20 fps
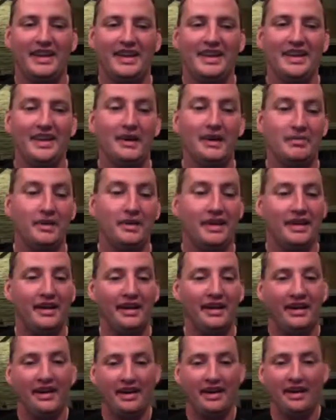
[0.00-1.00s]
Yep,
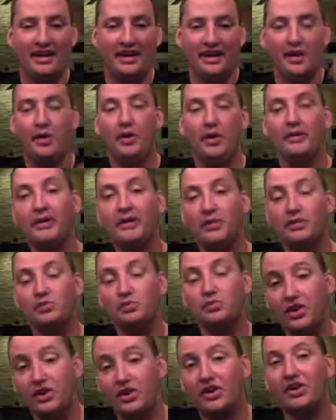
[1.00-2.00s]
there you go. And if he was
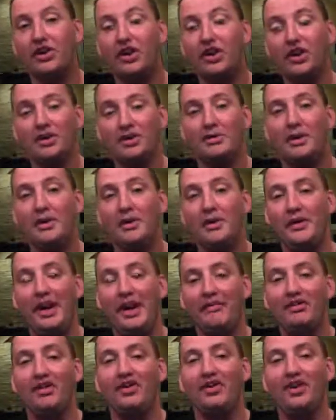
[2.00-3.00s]
really awesome, he would
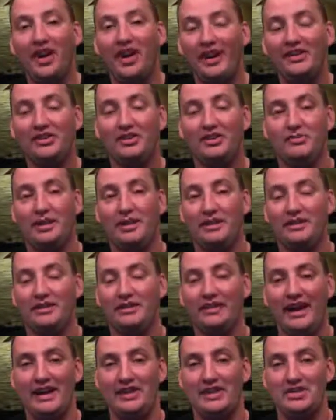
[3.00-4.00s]
have a laser beam
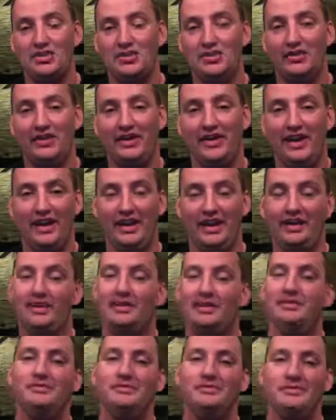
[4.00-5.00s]
attached to his head.
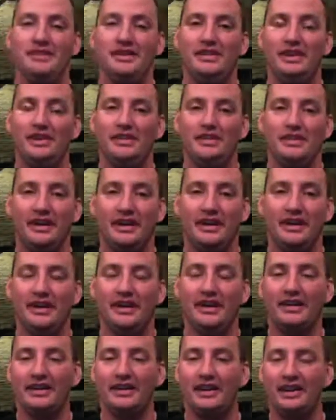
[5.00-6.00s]
Kind of
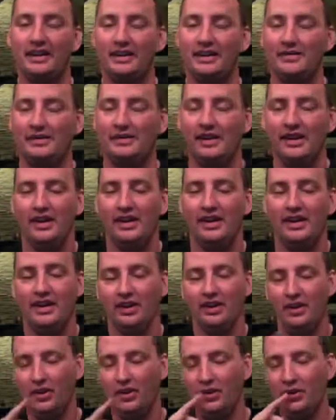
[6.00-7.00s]
like
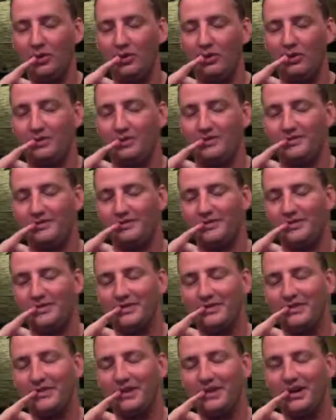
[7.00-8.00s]

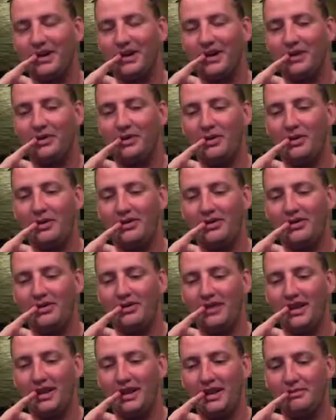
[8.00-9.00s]
what was his
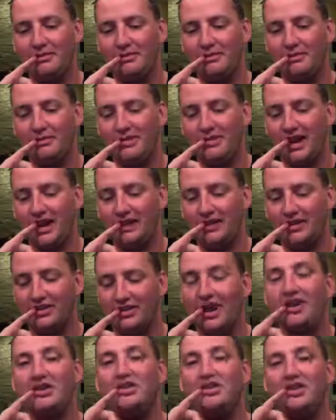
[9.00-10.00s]
name?
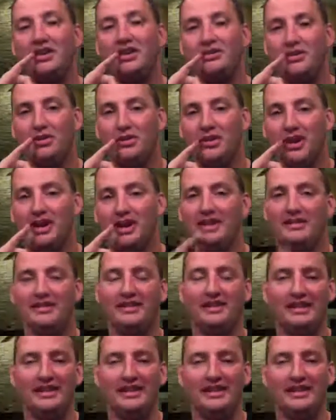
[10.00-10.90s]
Dr. Evil, right?